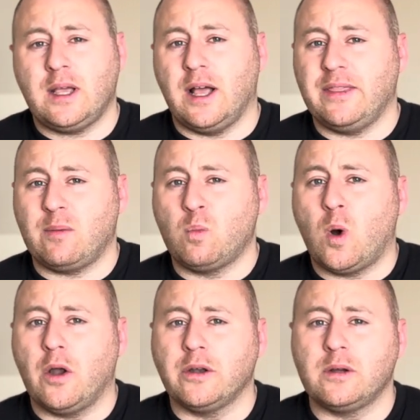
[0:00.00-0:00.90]
and then
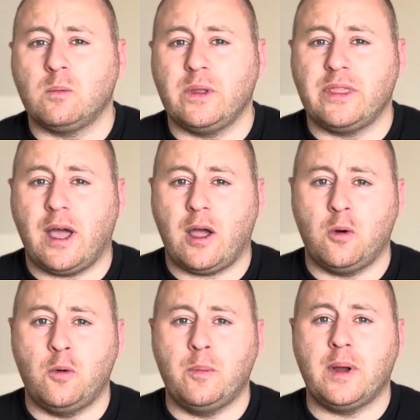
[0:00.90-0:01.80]
one with the
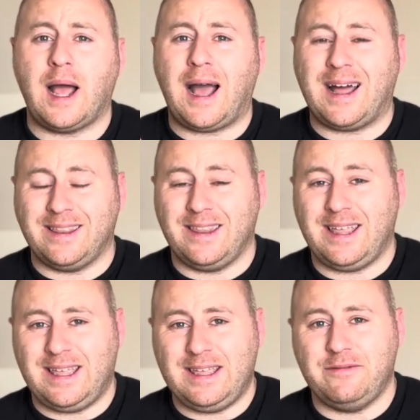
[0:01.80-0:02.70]
home and the
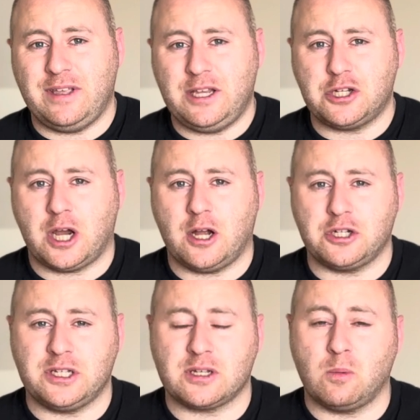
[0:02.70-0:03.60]
EV
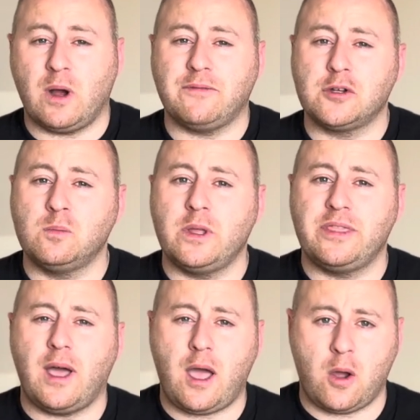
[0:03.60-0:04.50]
charging. So what I've done with
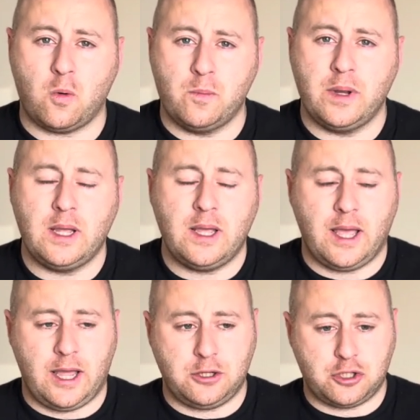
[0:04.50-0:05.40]
the home,
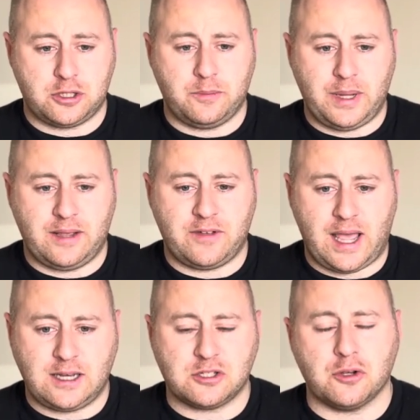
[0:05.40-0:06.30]
just a bit of a
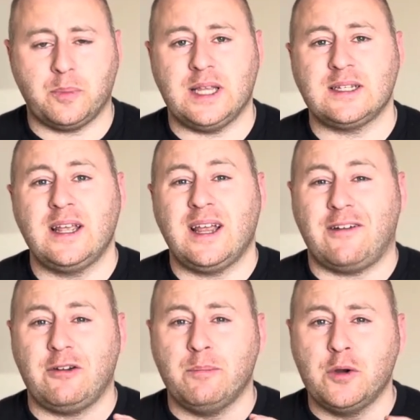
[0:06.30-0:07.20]
heads up, is I've
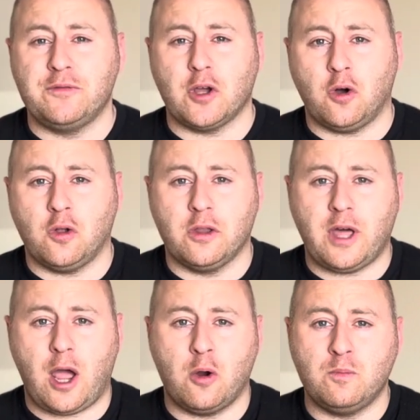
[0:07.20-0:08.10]
removed all the
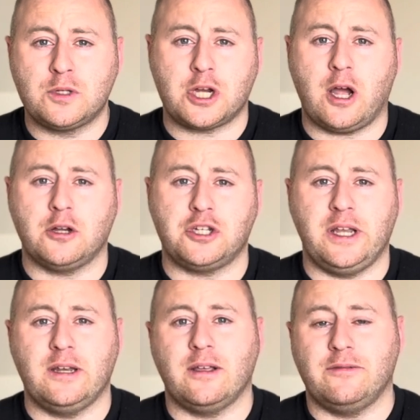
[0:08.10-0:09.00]
home
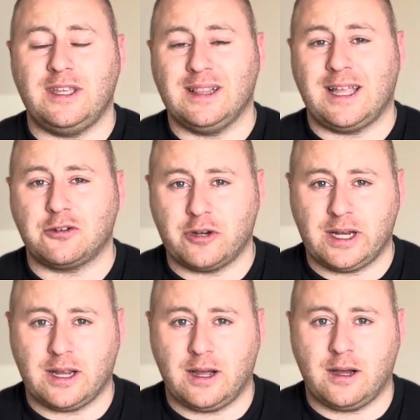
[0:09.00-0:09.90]
charging of the electric
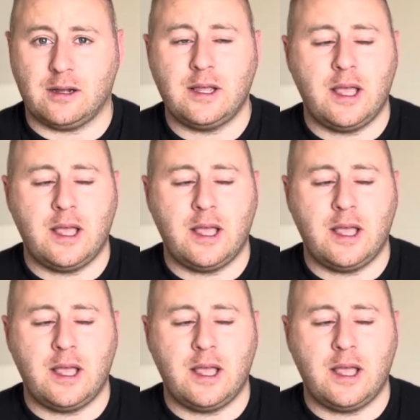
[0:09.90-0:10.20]
car,